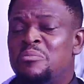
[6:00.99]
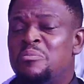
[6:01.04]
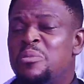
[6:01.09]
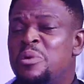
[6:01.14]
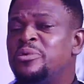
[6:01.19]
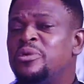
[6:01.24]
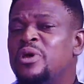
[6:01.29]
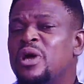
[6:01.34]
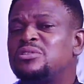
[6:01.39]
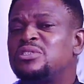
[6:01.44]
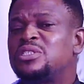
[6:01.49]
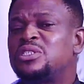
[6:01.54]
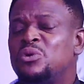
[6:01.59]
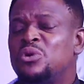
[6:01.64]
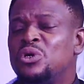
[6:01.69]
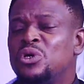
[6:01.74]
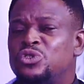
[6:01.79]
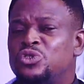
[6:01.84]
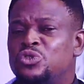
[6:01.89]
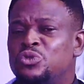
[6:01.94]
Maybe you have seen
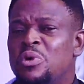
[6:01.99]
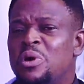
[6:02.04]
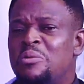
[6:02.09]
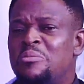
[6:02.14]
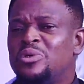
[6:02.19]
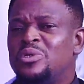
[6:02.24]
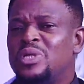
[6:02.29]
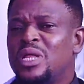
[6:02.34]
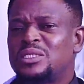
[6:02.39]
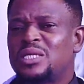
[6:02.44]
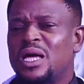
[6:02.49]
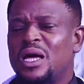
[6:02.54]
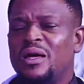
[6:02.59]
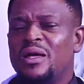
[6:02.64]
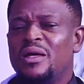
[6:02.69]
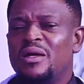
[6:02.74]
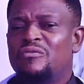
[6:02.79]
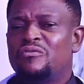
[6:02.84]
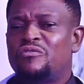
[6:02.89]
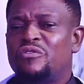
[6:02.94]
one or two memos that
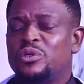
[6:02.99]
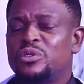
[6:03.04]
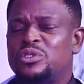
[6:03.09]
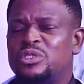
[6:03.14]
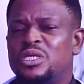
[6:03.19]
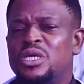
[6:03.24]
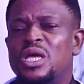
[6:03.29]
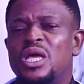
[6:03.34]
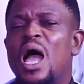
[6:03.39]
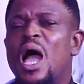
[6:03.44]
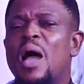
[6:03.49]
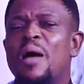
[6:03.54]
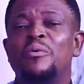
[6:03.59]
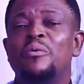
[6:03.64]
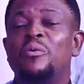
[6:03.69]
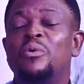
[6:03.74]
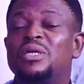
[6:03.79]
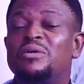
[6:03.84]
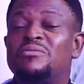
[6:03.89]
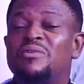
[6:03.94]
are faulty. And
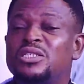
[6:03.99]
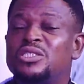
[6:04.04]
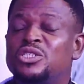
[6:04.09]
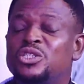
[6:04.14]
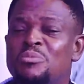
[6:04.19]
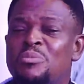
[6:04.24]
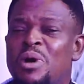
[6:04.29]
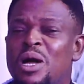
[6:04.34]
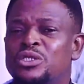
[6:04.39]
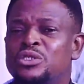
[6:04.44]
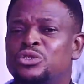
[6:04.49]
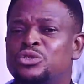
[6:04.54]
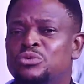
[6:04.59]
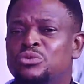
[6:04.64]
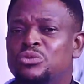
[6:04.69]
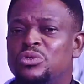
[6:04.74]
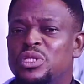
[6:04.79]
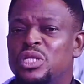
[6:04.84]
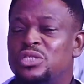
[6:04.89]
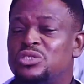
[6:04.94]
whatever is in your mind,
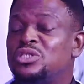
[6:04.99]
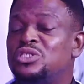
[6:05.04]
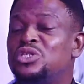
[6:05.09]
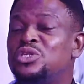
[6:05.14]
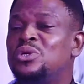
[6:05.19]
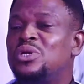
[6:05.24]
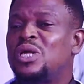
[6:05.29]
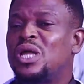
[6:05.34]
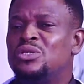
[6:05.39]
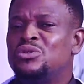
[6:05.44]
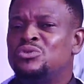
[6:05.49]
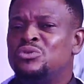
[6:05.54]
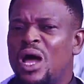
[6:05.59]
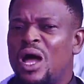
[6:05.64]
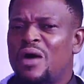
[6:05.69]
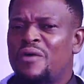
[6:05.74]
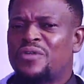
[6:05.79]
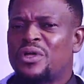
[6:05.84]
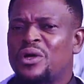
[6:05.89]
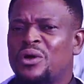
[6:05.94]
do. There's nothing you can do.
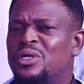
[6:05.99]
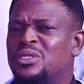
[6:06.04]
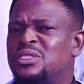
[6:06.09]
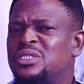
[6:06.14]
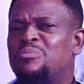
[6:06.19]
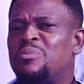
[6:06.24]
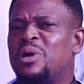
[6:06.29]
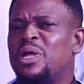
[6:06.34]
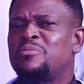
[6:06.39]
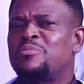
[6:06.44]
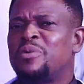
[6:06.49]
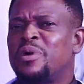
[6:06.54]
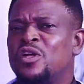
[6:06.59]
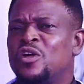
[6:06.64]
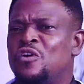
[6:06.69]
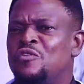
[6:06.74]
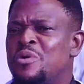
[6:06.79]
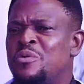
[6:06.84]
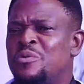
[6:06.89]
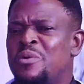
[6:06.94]
After all, it's a party
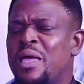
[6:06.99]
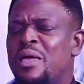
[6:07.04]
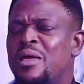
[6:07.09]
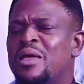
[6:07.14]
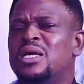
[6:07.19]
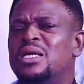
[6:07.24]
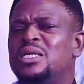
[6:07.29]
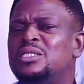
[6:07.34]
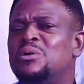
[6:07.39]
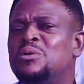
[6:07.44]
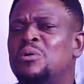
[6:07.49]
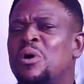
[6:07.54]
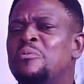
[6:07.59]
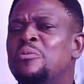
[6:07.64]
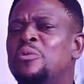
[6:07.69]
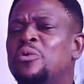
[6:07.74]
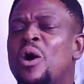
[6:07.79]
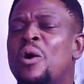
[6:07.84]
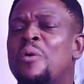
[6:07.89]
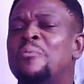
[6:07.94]
government where
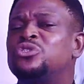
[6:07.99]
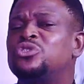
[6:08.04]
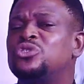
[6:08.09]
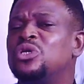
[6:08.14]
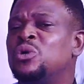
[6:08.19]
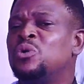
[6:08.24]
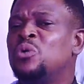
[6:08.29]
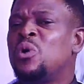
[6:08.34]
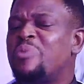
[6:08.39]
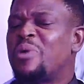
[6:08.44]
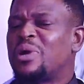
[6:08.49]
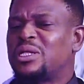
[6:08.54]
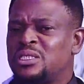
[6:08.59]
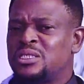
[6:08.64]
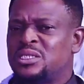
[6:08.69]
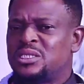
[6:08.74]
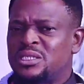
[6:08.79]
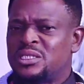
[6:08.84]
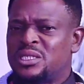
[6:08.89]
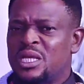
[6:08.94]
we're almost running a one-party
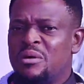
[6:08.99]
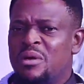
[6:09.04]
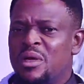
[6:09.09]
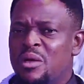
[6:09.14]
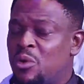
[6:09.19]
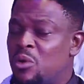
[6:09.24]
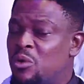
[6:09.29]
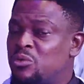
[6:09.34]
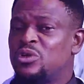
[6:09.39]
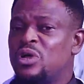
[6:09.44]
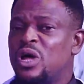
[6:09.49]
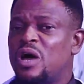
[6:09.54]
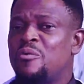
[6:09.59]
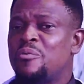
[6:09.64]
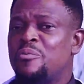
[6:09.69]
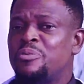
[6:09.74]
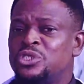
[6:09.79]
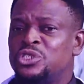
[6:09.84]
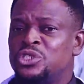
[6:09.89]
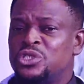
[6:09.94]
system because we don't have
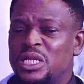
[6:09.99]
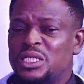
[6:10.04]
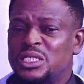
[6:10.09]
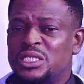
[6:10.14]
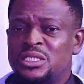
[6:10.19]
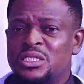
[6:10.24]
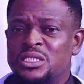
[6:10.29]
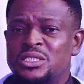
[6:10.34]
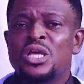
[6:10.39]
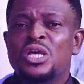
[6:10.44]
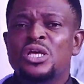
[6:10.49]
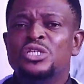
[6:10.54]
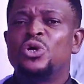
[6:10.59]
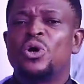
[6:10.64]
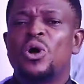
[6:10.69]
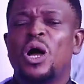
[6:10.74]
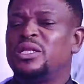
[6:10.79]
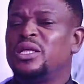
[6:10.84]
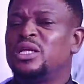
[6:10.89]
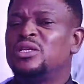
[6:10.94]
opposition as it is.
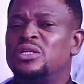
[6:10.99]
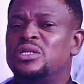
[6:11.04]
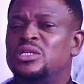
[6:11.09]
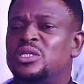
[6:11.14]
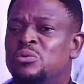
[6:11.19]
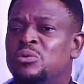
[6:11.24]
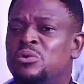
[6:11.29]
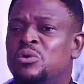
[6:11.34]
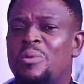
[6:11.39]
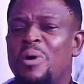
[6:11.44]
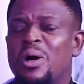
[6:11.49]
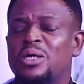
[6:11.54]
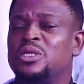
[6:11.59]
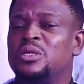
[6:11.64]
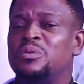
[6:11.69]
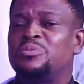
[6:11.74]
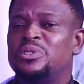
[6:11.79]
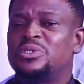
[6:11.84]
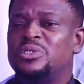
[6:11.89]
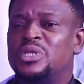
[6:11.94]
So at the end of the day, we'll go back to
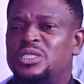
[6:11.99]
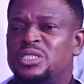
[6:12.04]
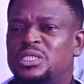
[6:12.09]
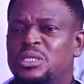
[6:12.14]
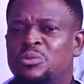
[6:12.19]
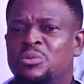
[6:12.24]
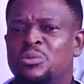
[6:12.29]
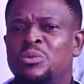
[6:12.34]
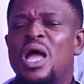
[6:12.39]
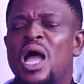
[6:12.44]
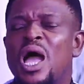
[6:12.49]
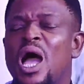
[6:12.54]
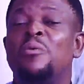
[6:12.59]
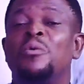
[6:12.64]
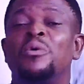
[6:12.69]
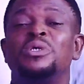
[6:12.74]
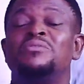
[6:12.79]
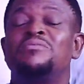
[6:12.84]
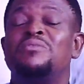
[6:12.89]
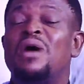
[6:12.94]
the president's table, and
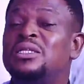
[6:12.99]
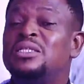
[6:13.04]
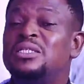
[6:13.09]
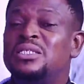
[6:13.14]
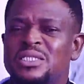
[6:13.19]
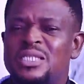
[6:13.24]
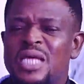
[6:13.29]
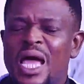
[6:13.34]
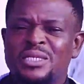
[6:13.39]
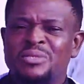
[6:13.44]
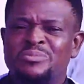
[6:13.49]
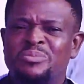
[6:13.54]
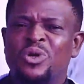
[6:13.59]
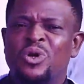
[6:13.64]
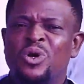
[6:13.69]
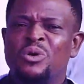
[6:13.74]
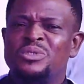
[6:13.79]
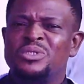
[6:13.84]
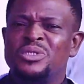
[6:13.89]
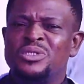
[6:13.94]
whatever he decides
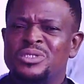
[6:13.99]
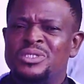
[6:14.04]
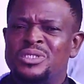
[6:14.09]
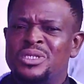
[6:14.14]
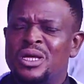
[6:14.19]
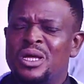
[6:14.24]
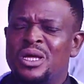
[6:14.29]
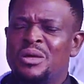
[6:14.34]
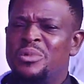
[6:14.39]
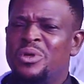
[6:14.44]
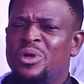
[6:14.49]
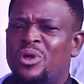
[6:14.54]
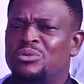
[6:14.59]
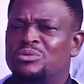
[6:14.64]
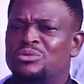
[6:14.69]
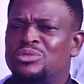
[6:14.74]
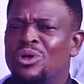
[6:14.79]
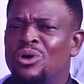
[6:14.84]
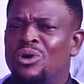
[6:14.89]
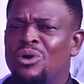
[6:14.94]

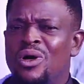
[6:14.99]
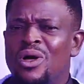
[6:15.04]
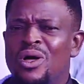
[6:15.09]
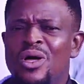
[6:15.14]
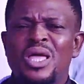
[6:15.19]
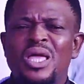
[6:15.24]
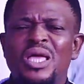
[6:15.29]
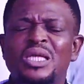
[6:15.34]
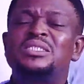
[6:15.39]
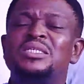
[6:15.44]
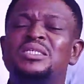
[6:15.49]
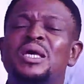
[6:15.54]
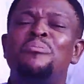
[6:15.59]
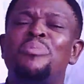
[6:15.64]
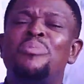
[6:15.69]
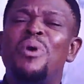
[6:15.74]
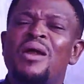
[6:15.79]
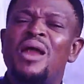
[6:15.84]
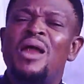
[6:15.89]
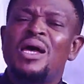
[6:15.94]
becomes law. It's
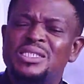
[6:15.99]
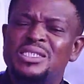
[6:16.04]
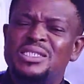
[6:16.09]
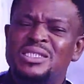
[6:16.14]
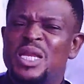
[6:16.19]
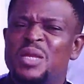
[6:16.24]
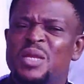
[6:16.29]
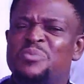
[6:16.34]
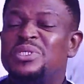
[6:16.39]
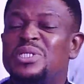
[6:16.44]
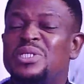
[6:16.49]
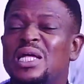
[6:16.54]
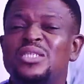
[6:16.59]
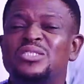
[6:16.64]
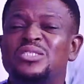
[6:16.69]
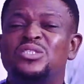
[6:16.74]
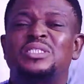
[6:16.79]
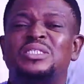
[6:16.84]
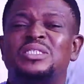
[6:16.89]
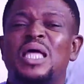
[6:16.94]
embarrassing that the president
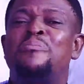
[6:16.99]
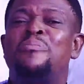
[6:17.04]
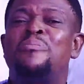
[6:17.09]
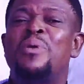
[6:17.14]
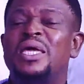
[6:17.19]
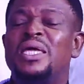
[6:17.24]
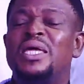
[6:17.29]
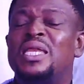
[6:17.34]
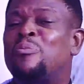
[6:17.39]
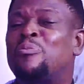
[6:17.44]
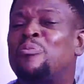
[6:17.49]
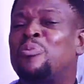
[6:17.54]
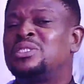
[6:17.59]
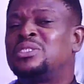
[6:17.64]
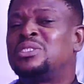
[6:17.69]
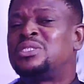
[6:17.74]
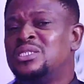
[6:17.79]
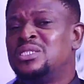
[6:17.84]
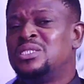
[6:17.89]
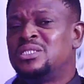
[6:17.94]
has to start begging
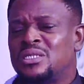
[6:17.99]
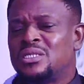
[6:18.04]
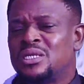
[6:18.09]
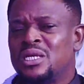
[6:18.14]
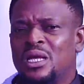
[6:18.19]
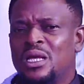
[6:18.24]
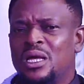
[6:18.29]
appointees.